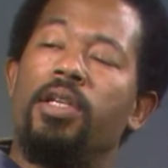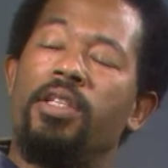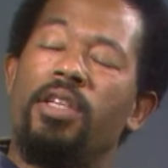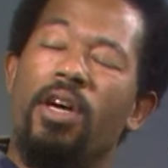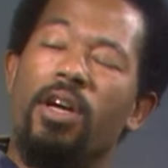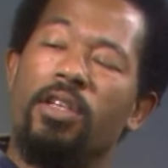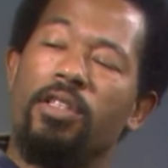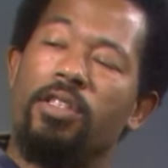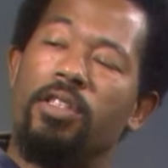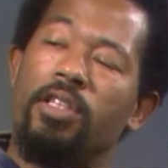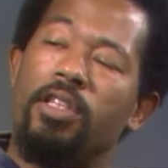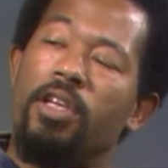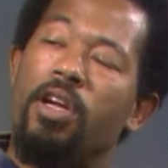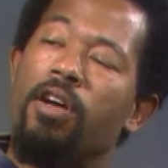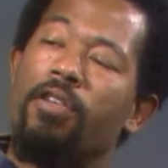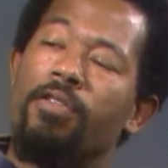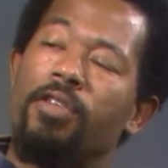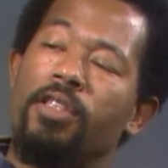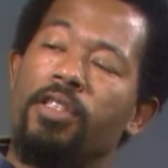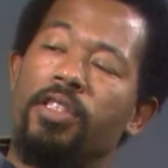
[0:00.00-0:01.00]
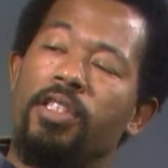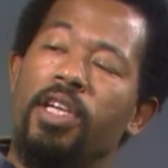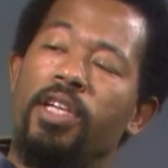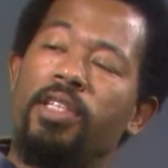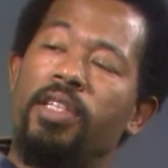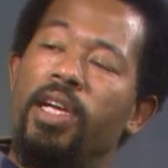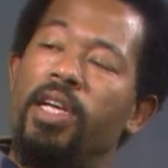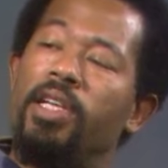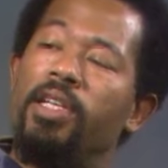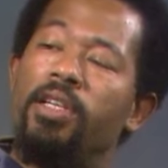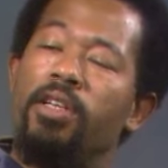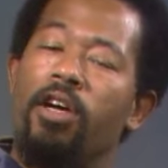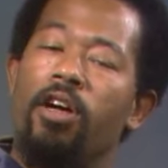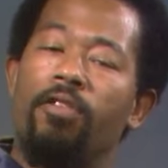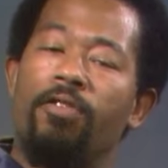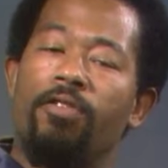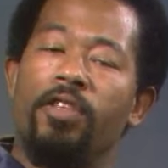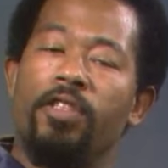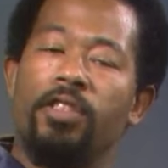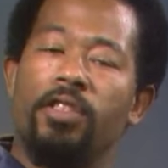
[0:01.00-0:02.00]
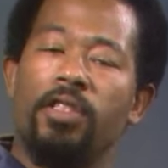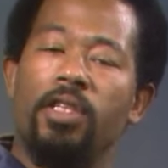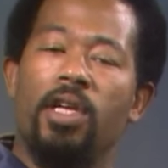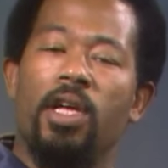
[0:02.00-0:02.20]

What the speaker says: Dawson in office and Daley in office,